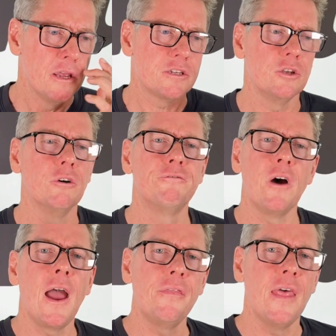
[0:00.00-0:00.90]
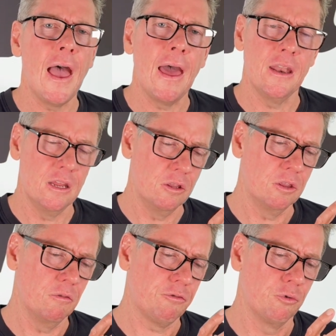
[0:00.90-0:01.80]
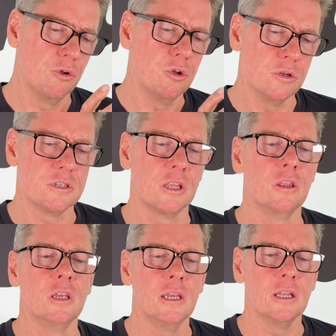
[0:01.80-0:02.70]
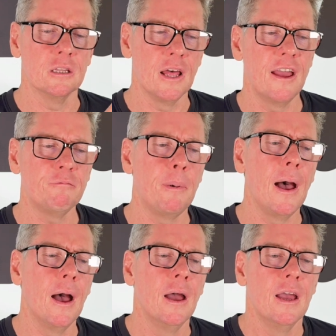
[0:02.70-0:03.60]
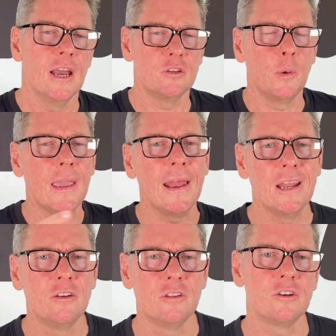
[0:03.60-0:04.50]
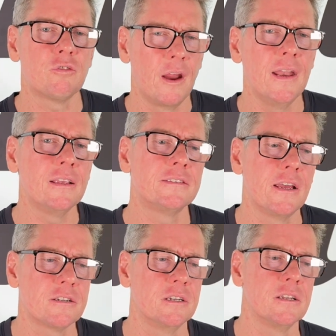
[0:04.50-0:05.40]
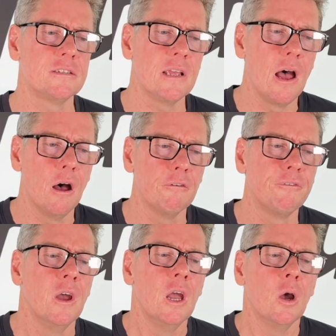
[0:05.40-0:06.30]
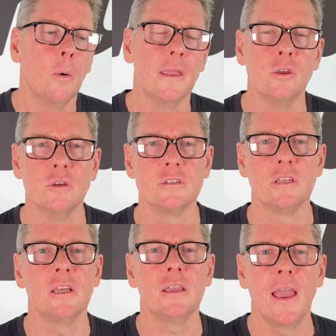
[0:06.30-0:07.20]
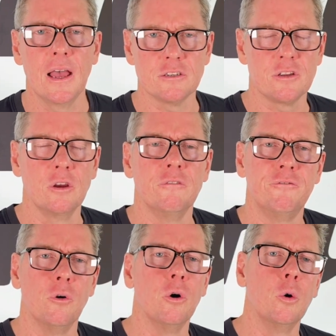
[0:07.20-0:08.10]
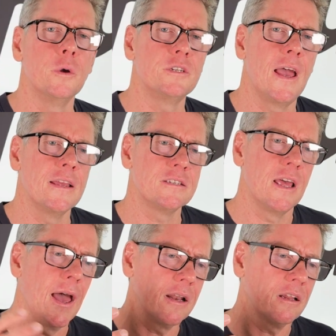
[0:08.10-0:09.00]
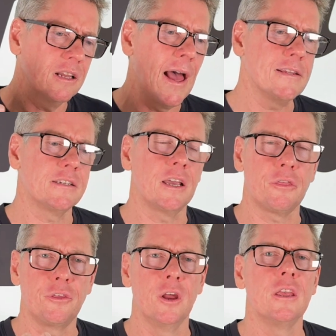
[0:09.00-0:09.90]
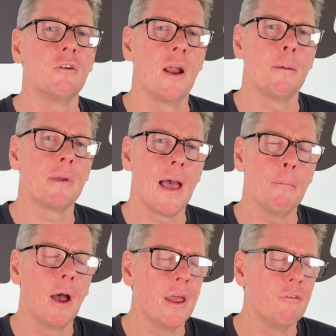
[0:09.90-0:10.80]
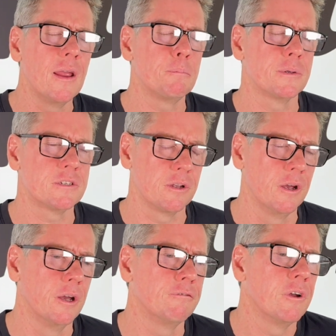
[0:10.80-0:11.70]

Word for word: So you'll find that through using the life bar. As we get into the training session itself, we're using our zone four, which has that classic 30 gram carbohydrate per serve.